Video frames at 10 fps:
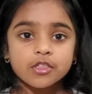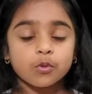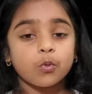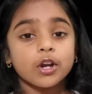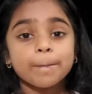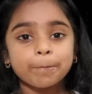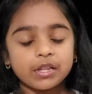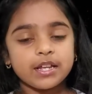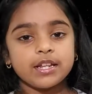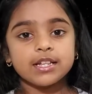The word
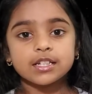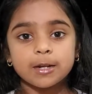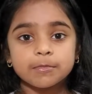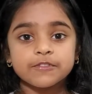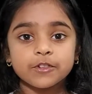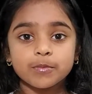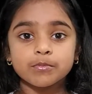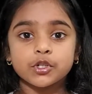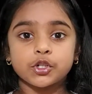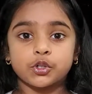planet comes
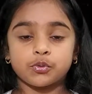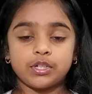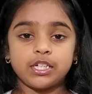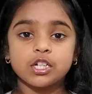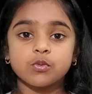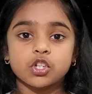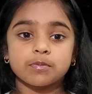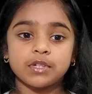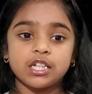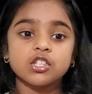from Greek, which
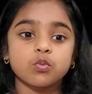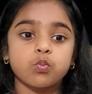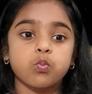means